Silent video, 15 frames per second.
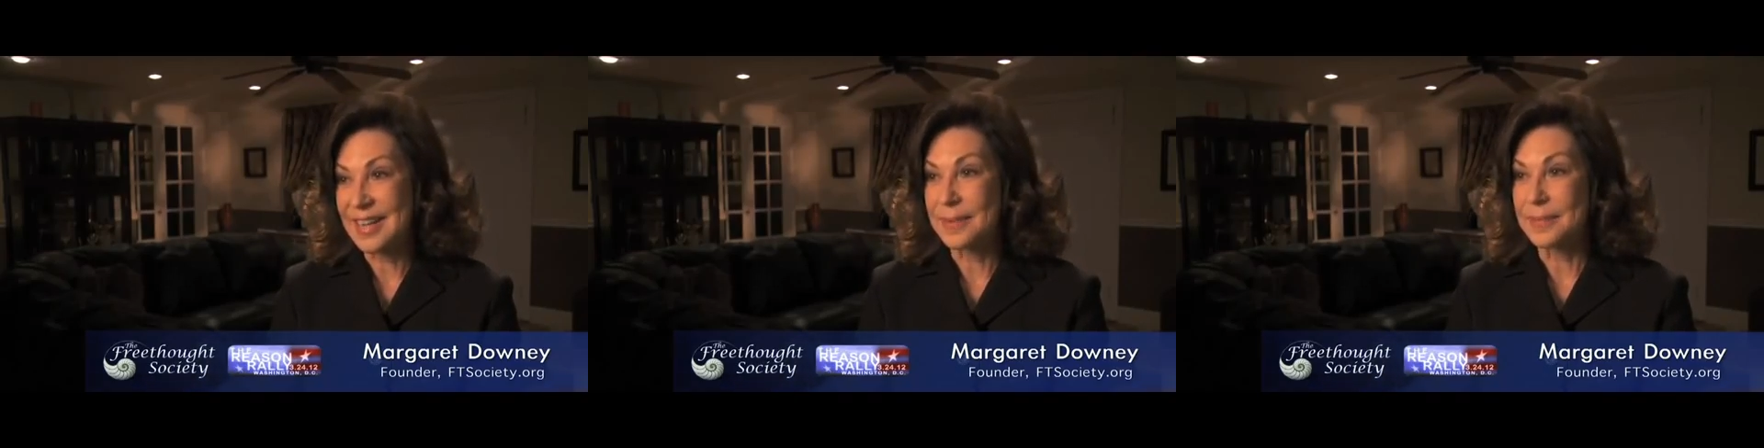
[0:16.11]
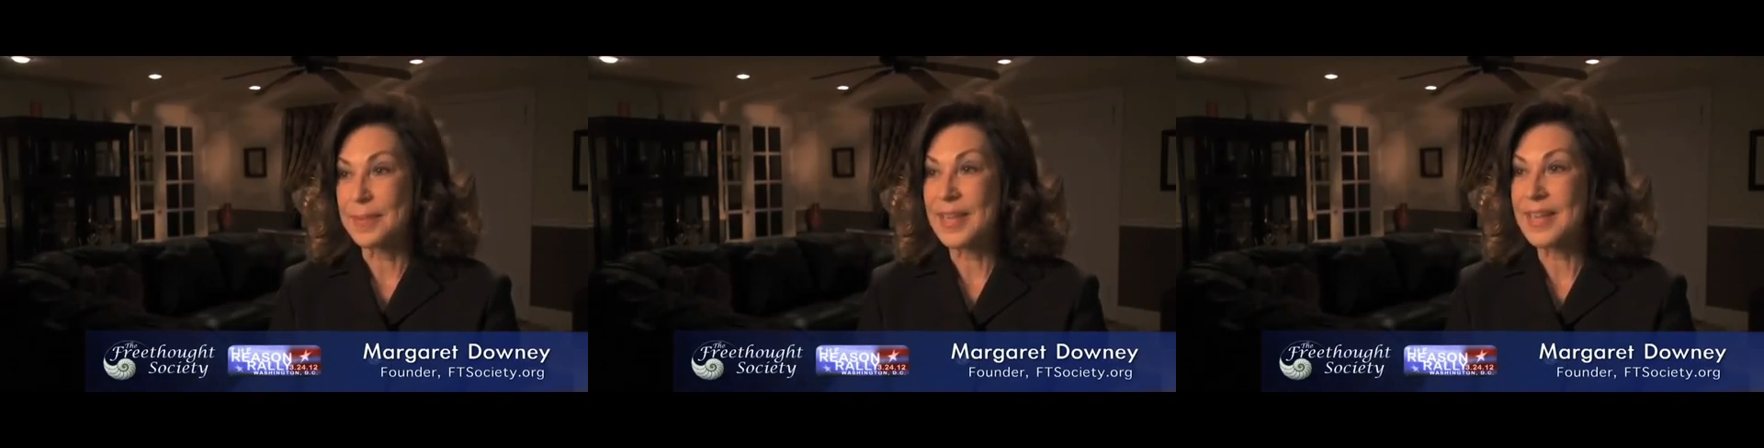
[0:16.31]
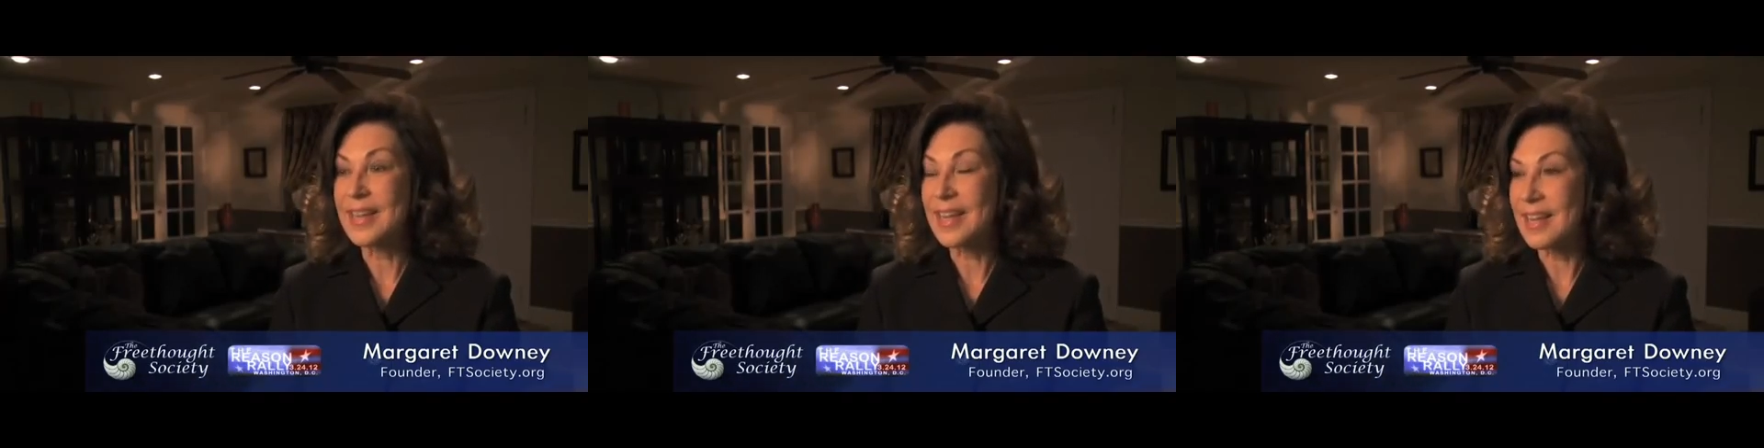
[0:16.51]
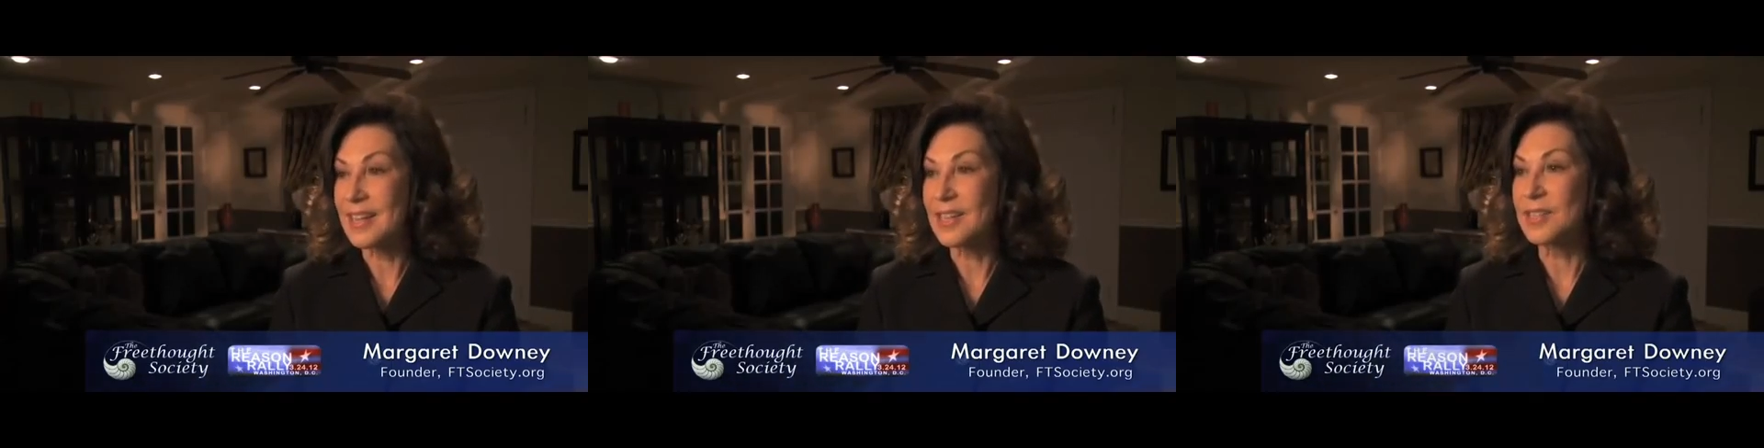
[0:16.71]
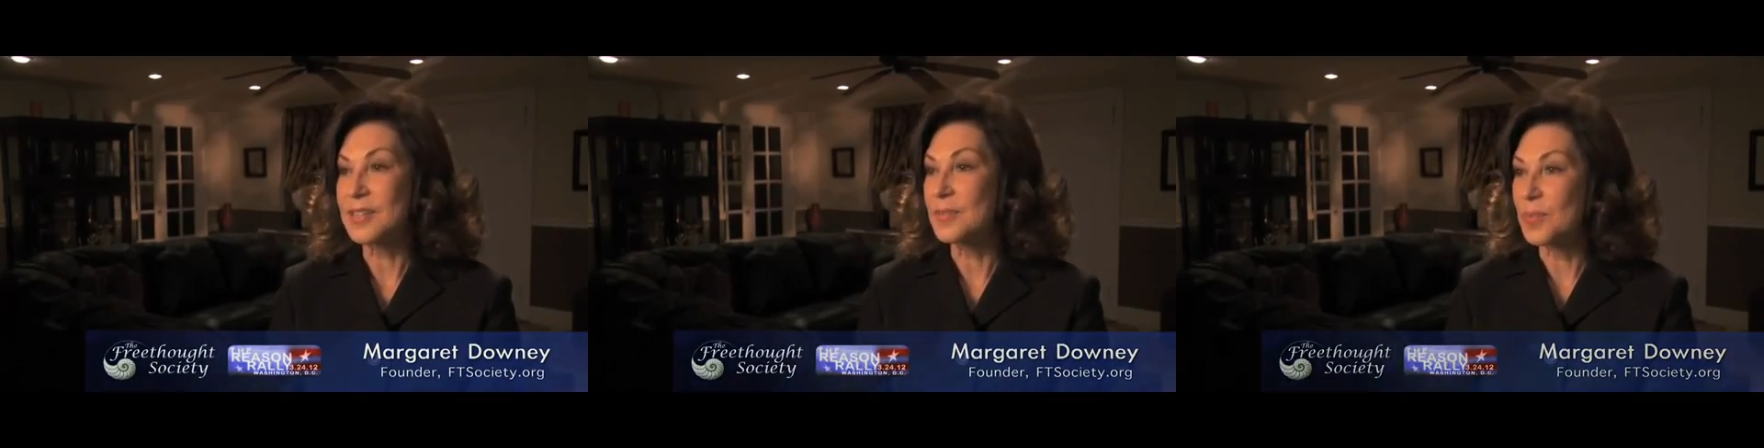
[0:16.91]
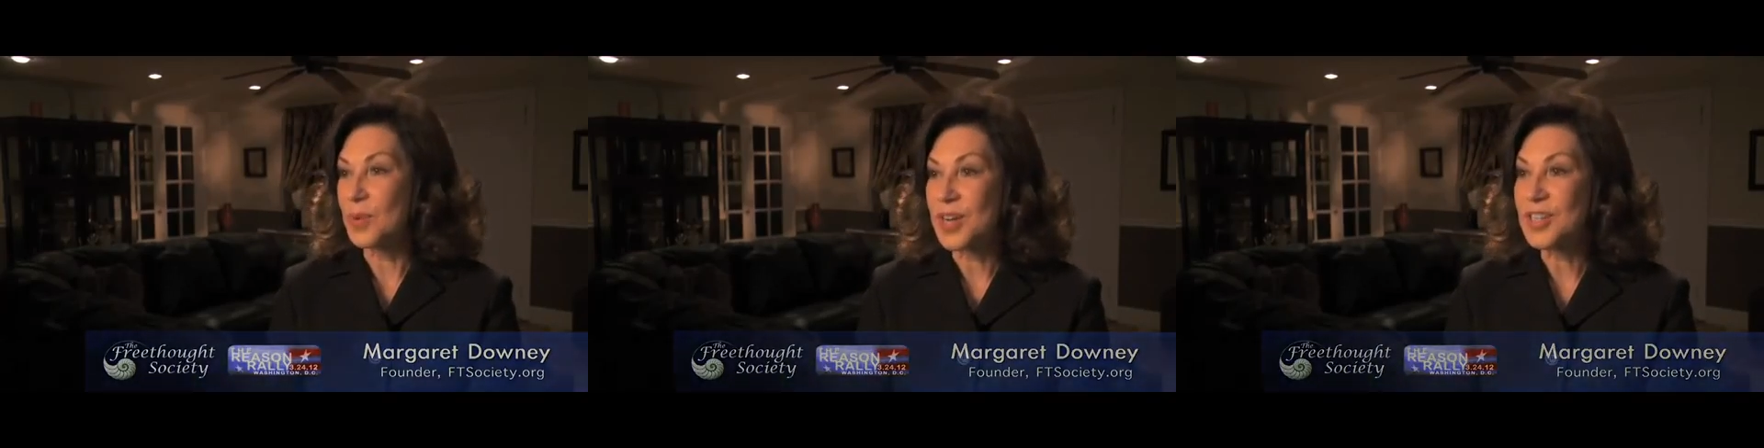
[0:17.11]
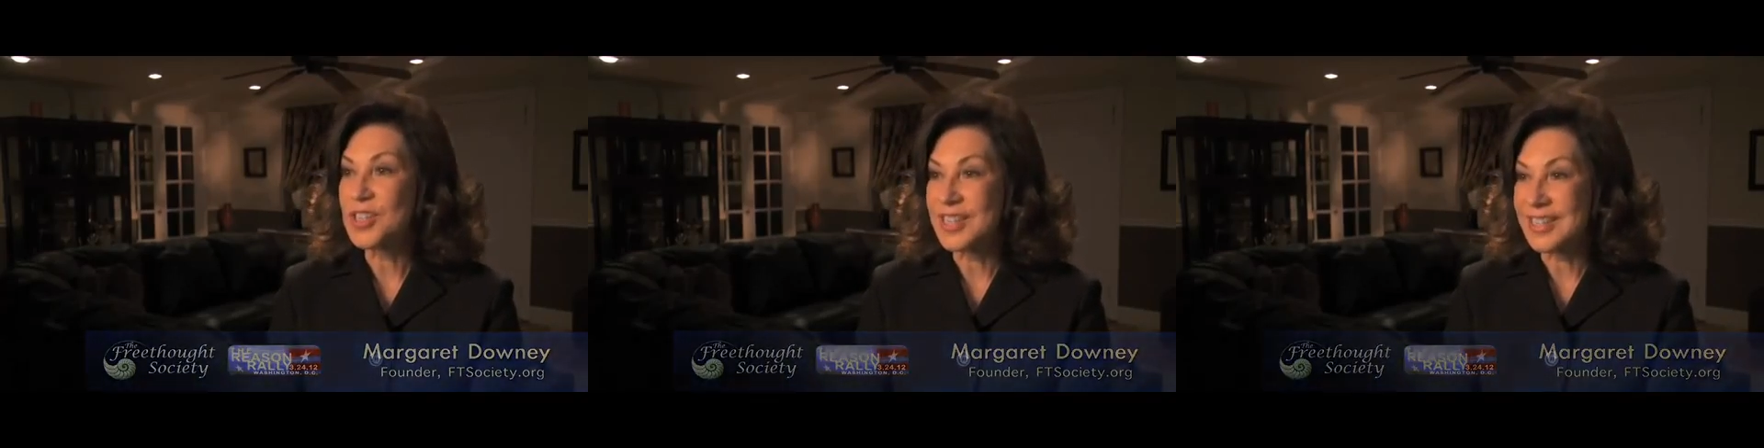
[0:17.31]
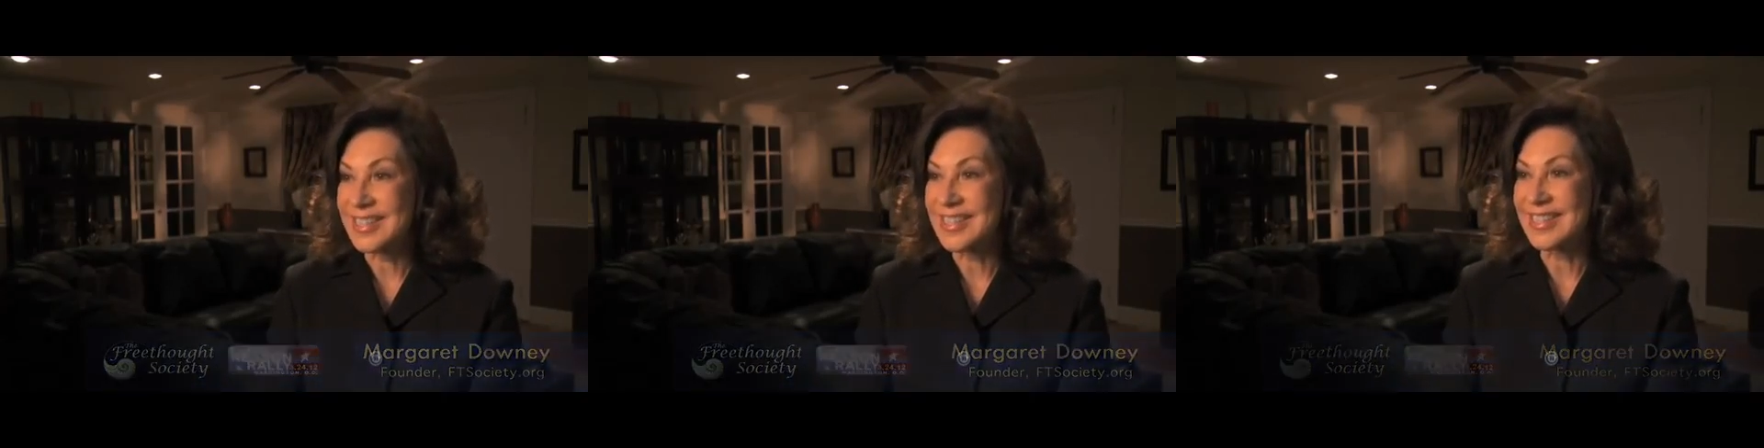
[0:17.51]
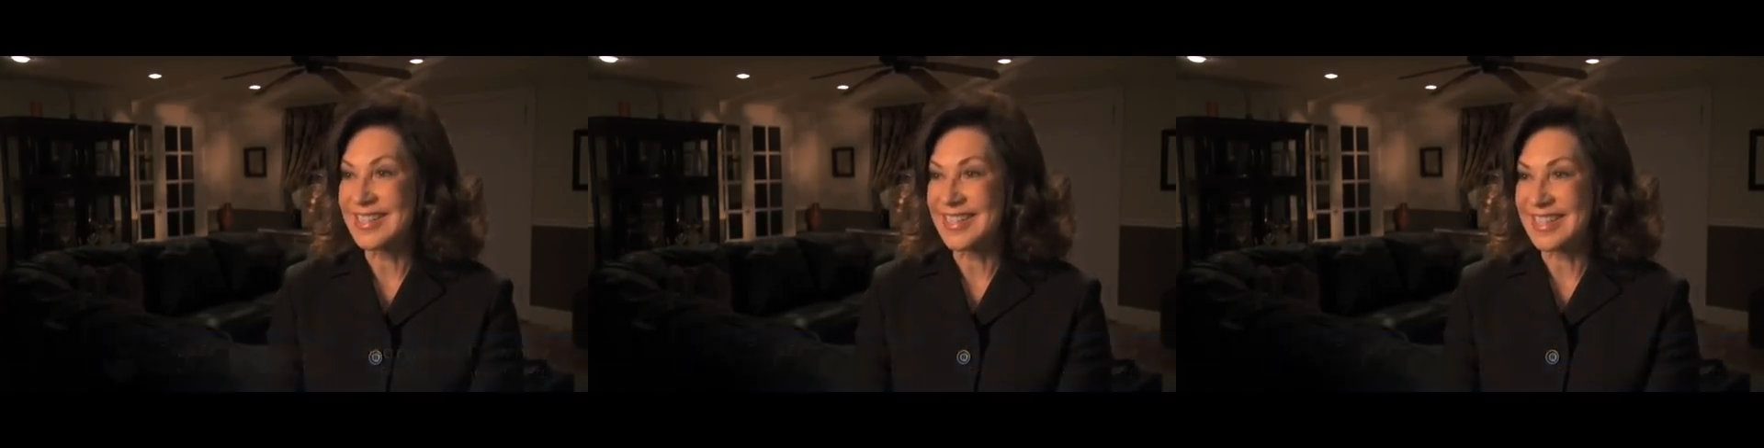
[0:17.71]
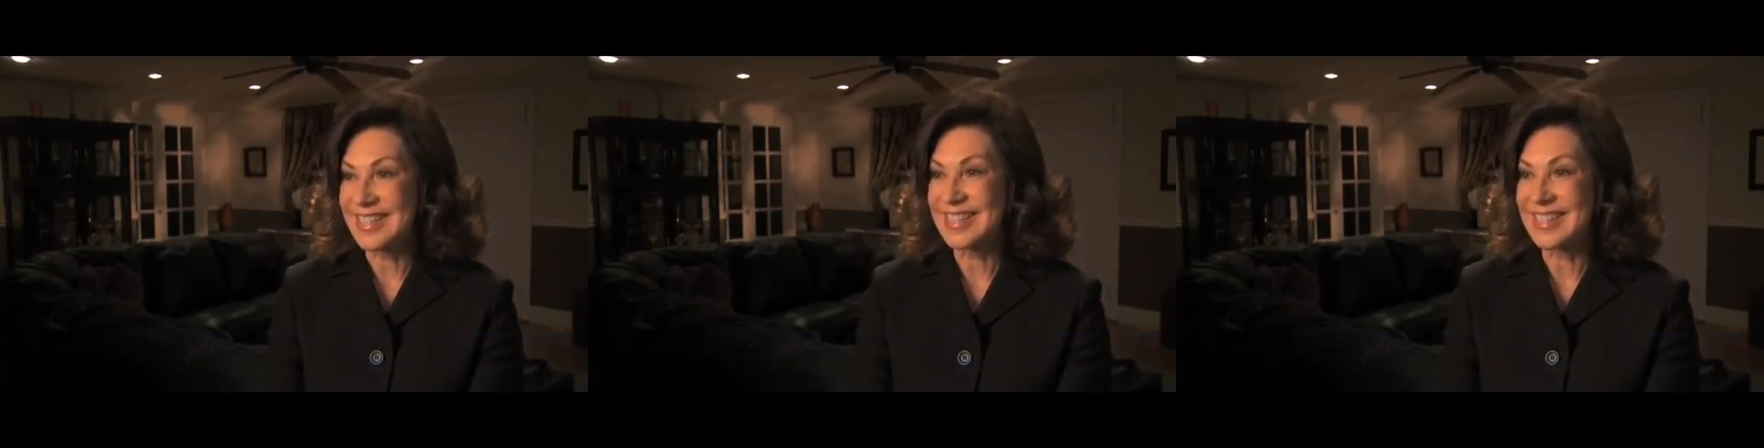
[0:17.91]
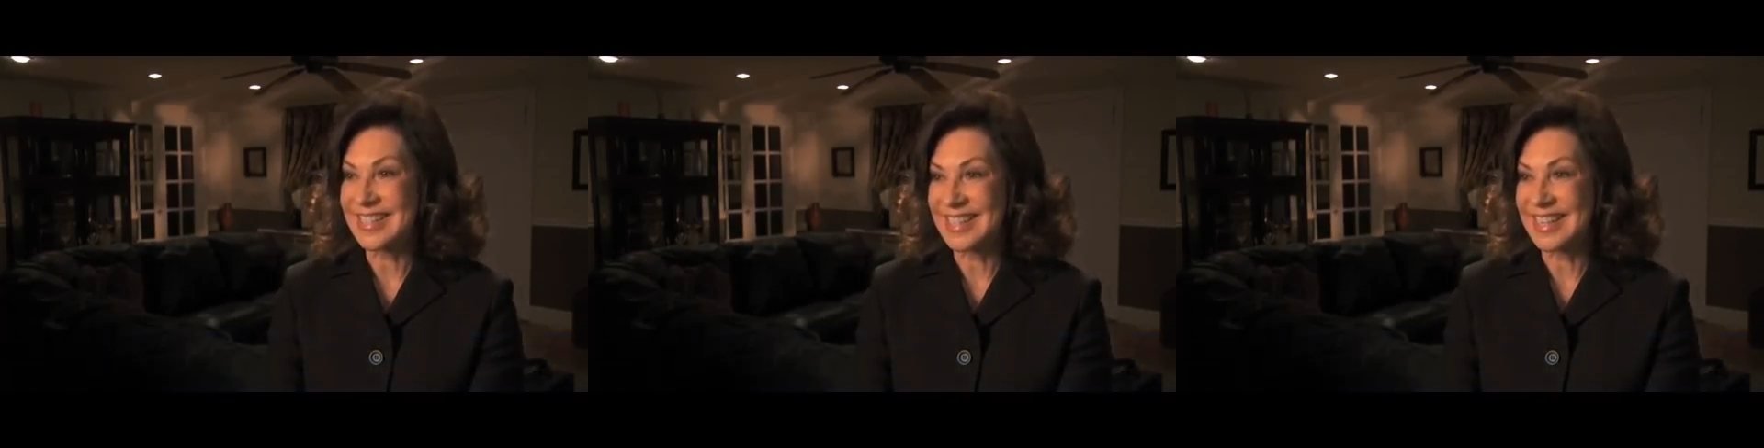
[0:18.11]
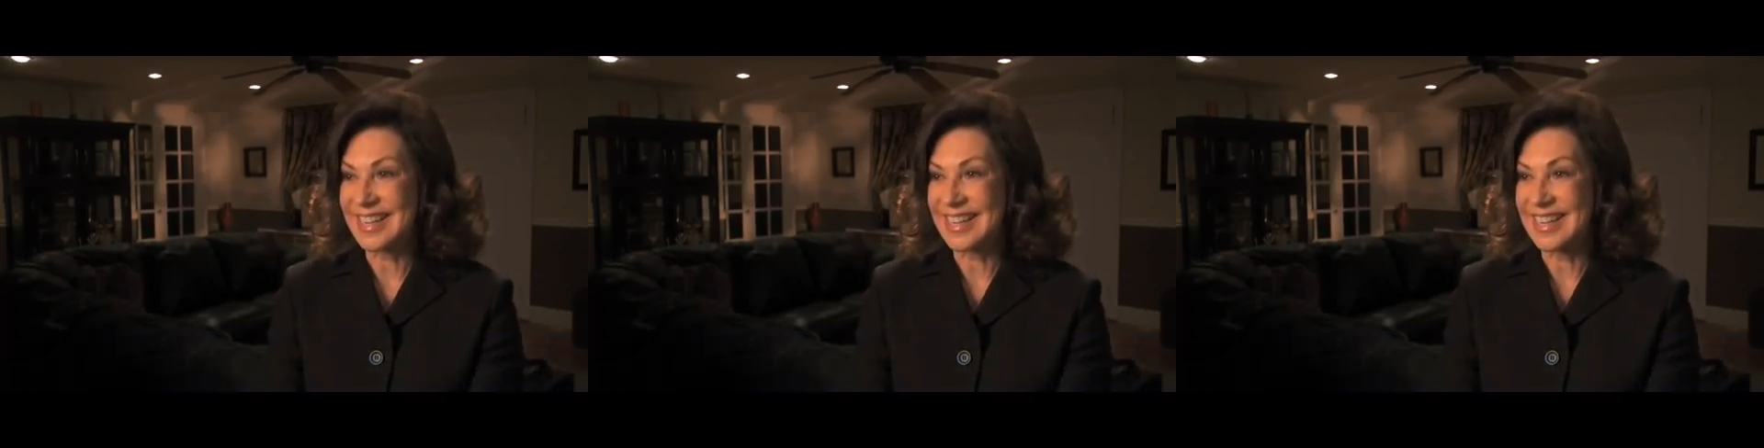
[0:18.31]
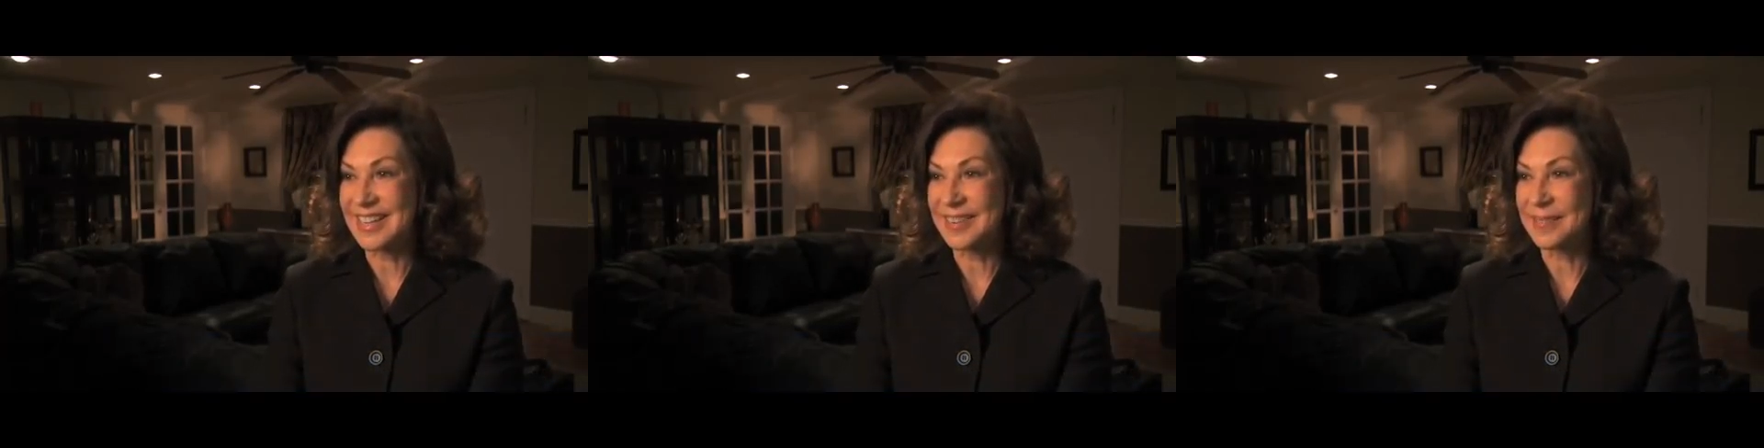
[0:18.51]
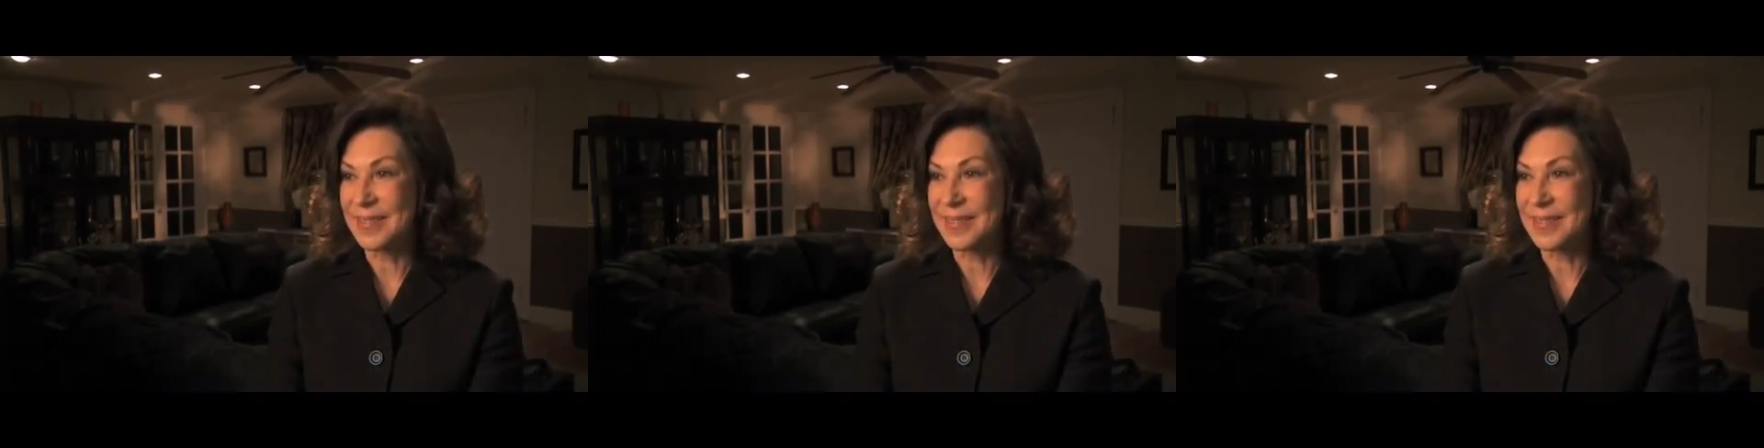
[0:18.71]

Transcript: being held in Washington, D.C.